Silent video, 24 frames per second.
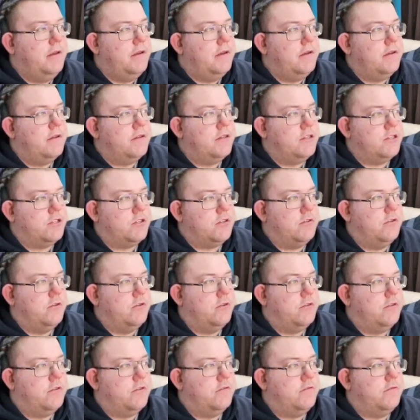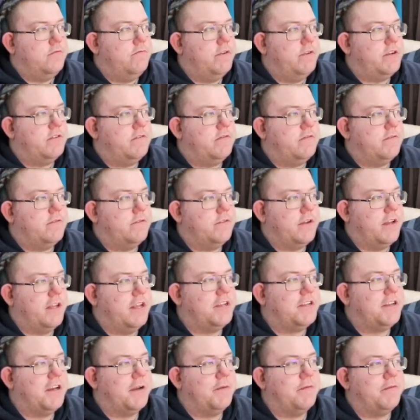just not the visual
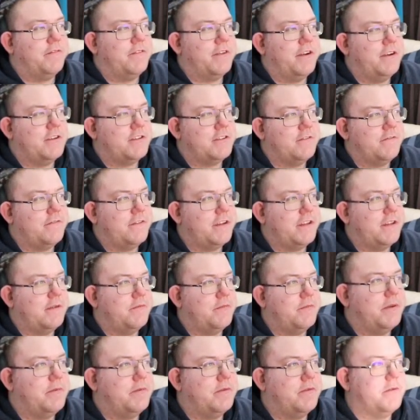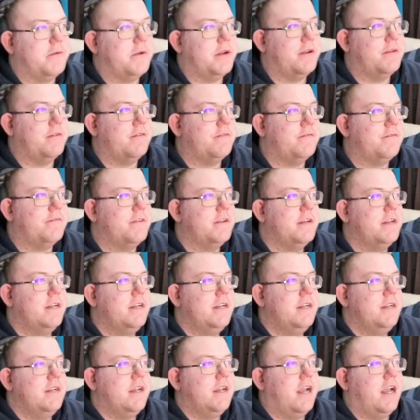type of cast off figure that are aware of.
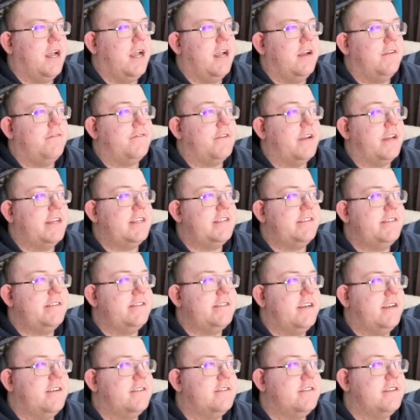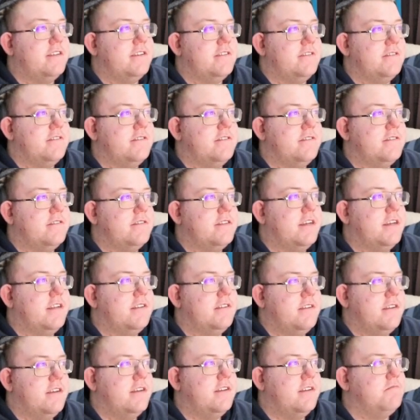For 18,810
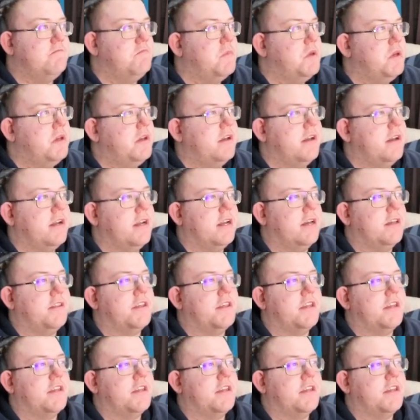yen, I think